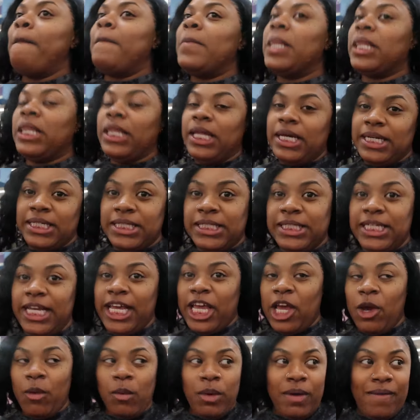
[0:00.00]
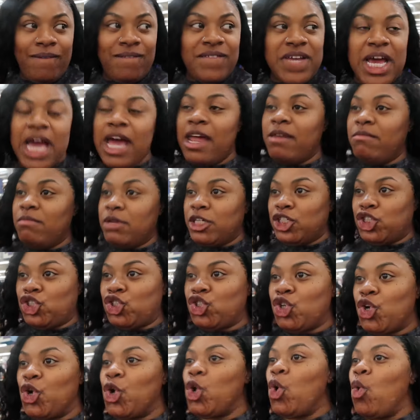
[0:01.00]
let's see can we find
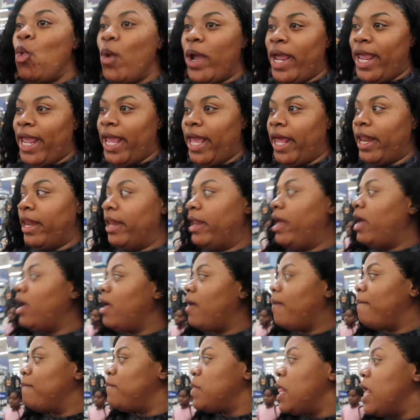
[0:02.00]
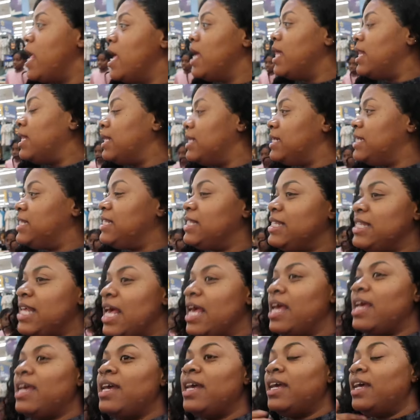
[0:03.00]
Mr. Quinn.
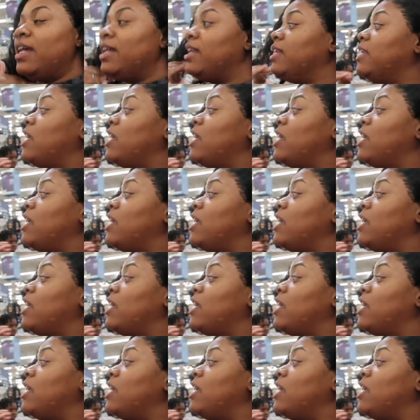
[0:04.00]
Let's,